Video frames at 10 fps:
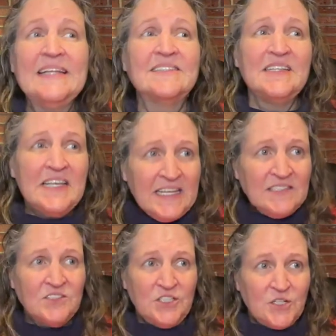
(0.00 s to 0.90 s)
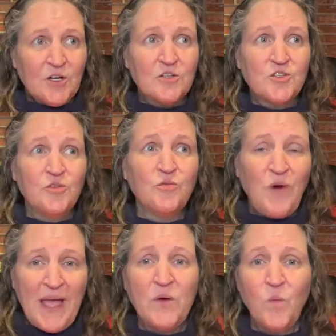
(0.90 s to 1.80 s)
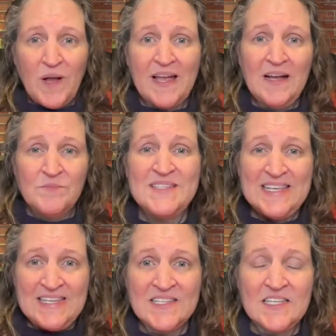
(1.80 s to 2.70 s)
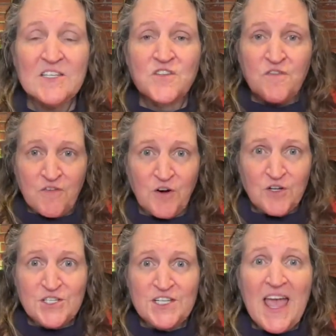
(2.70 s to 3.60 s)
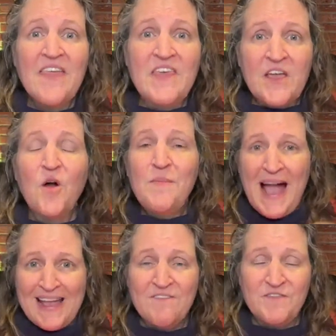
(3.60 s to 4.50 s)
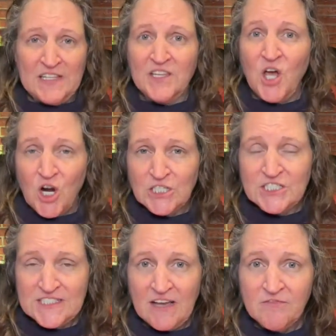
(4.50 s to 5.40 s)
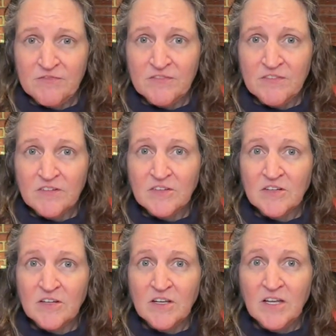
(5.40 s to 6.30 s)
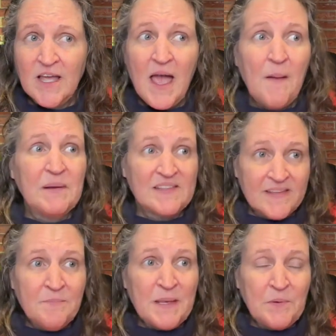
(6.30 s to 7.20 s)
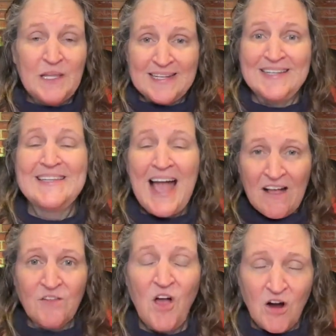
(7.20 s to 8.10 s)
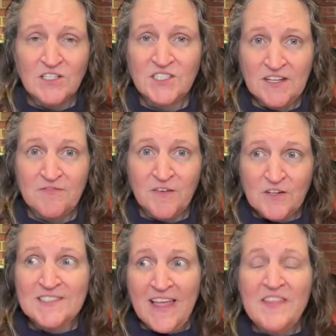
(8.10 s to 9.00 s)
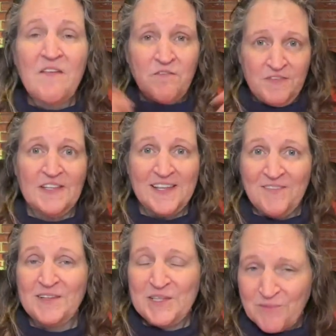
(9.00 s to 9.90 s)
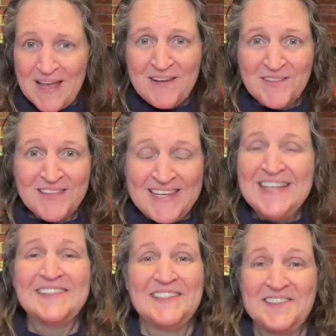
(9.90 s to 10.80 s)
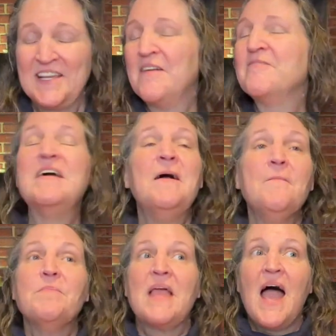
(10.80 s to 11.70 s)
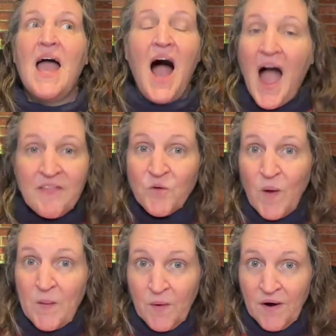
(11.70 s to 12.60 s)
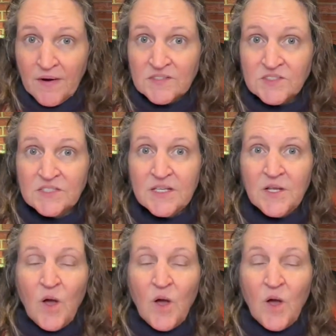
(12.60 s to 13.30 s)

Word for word: It's easier to write what comes easiest first, then go back and fill in the hard stuff. But some people like to tackle the hard stuff first and then fill in with the right, the easy stuff. Either way works.